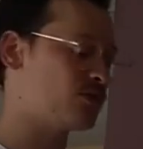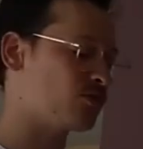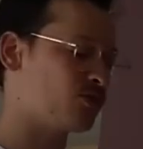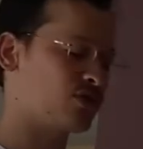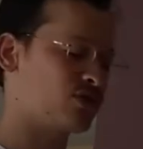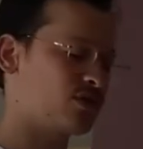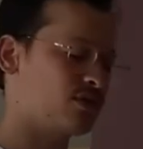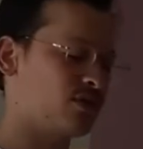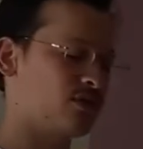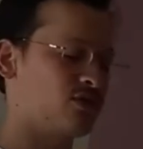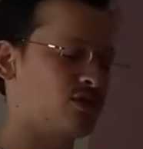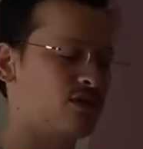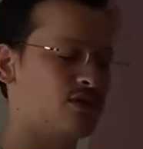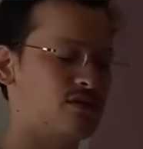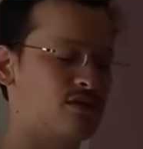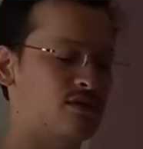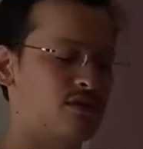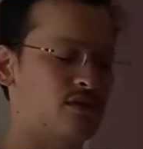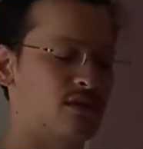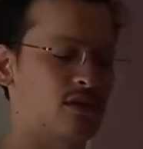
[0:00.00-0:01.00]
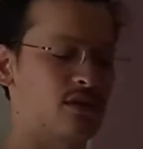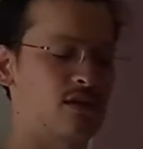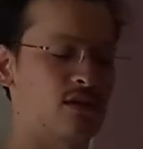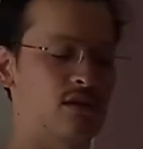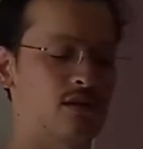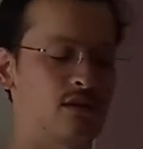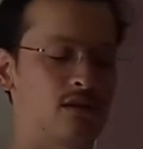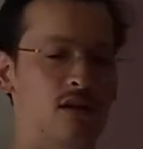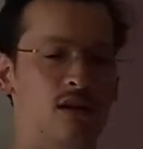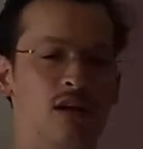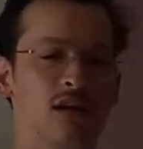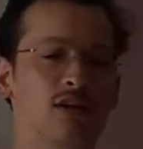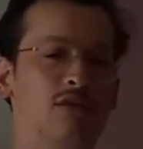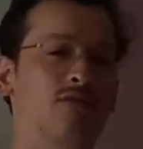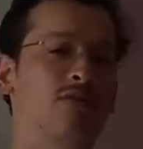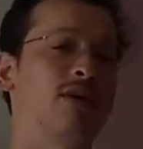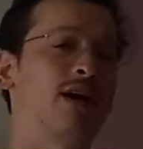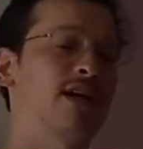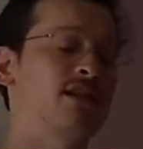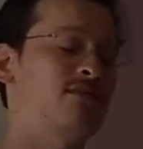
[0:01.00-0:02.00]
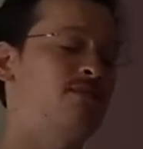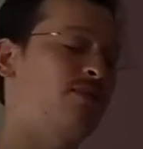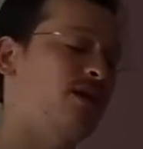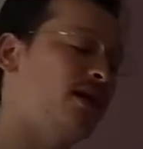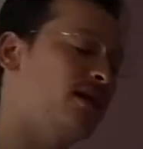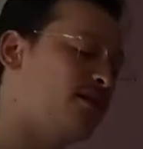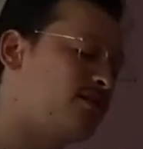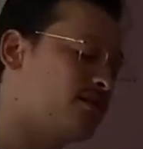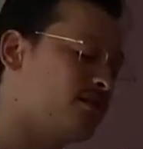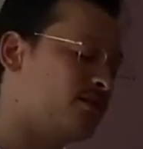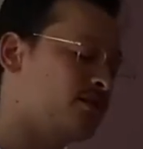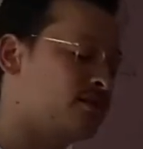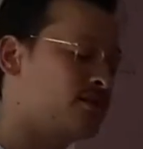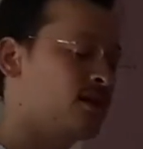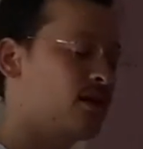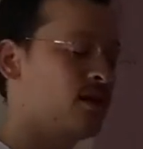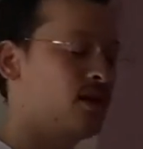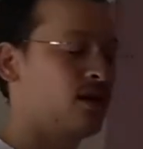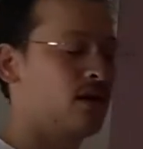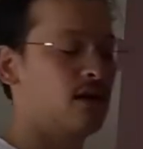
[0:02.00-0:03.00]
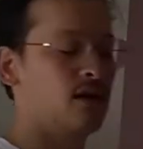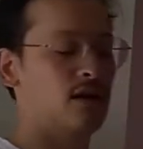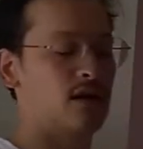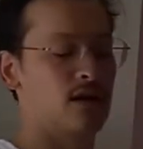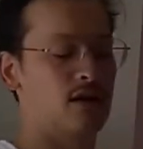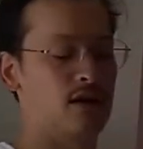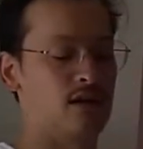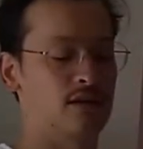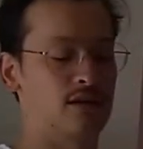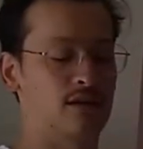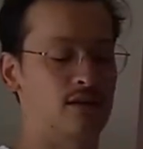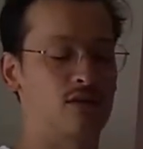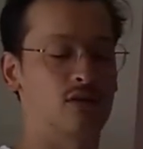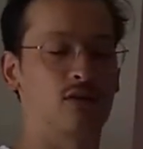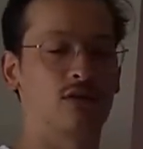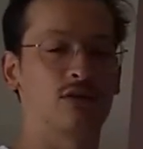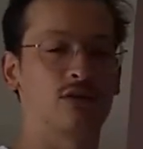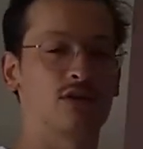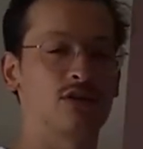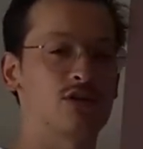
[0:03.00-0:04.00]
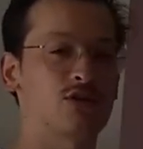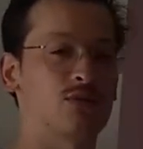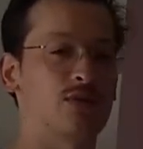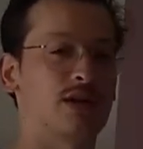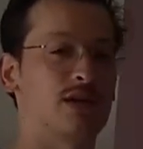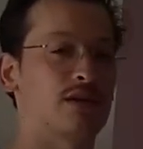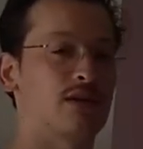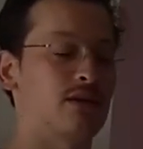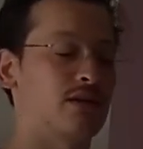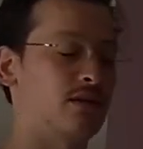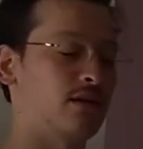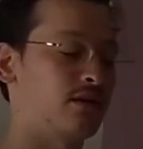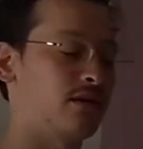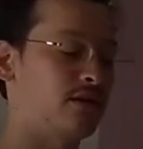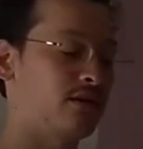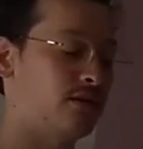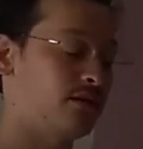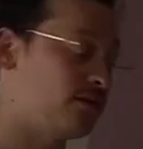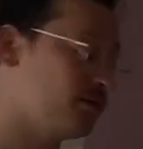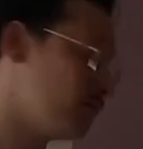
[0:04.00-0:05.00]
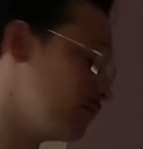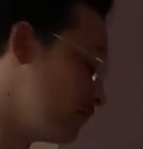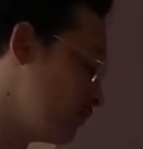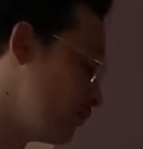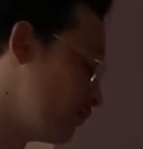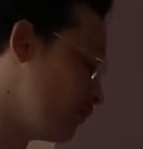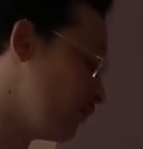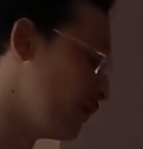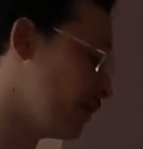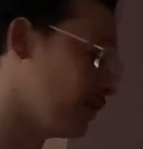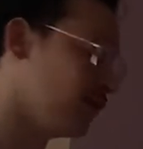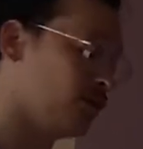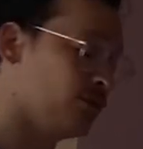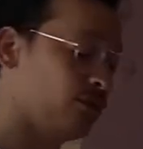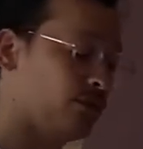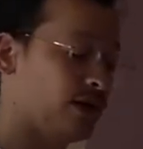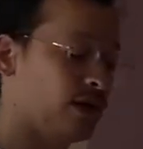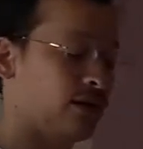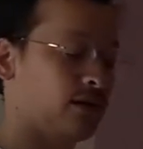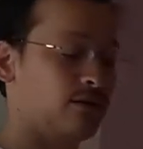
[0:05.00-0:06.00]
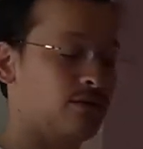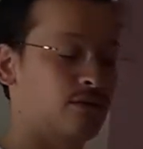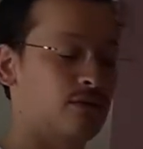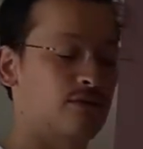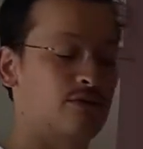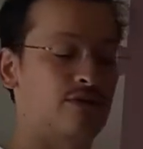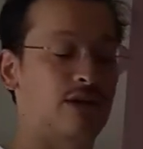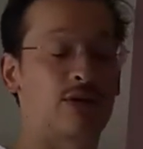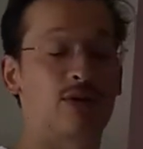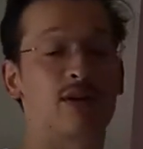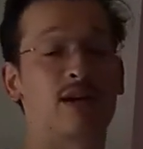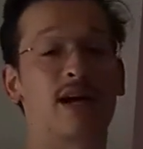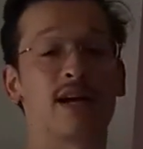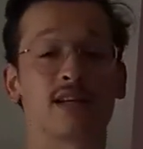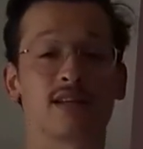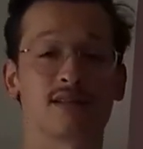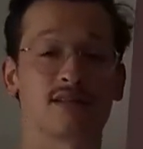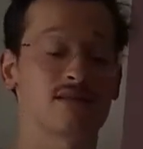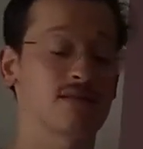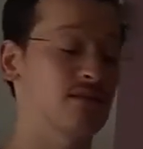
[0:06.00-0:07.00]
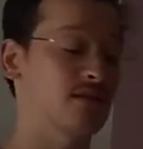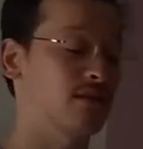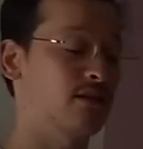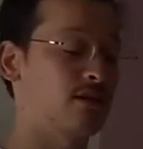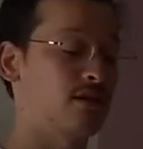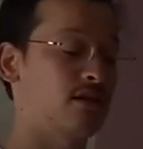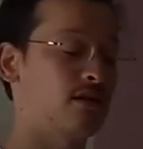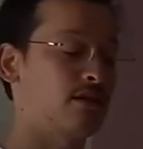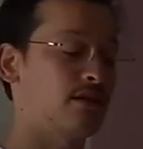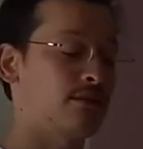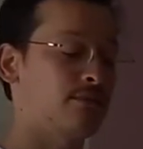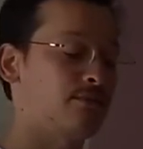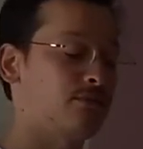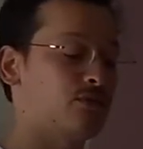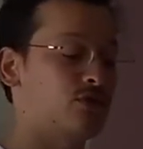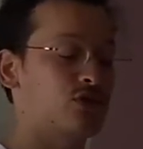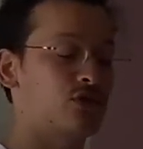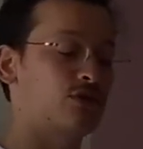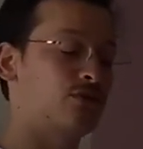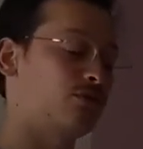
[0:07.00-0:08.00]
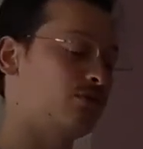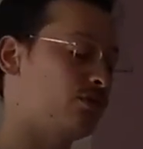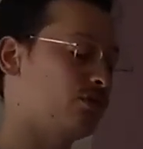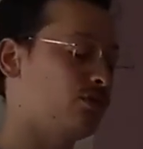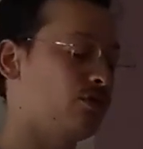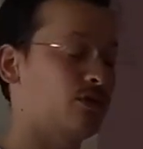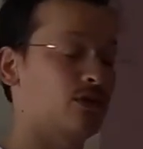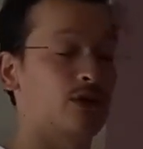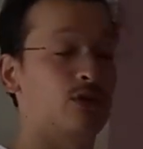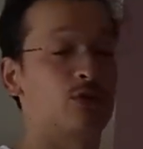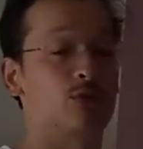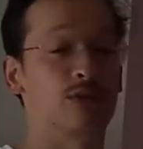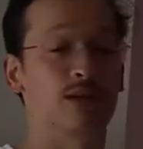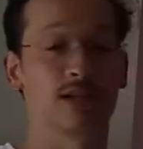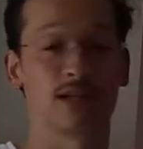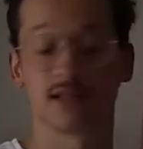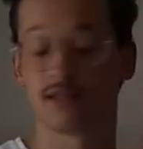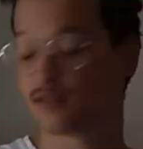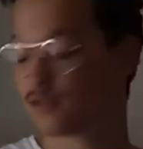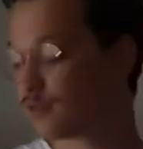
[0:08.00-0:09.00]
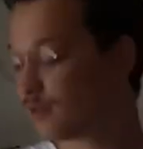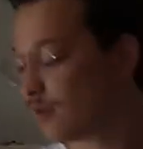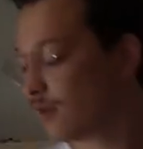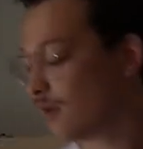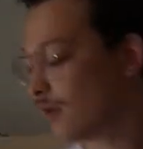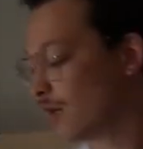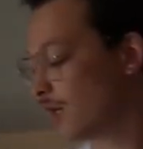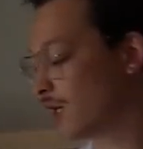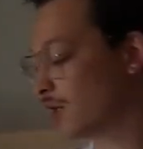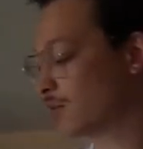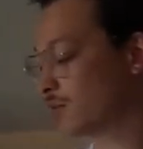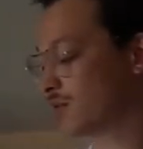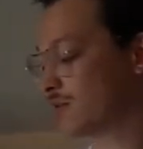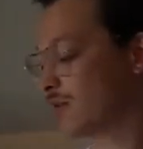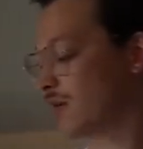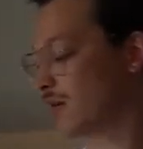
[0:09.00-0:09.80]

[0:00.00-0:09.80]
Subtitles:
It was just a lot of white spaces. The colors were very nice, so you can read it. It was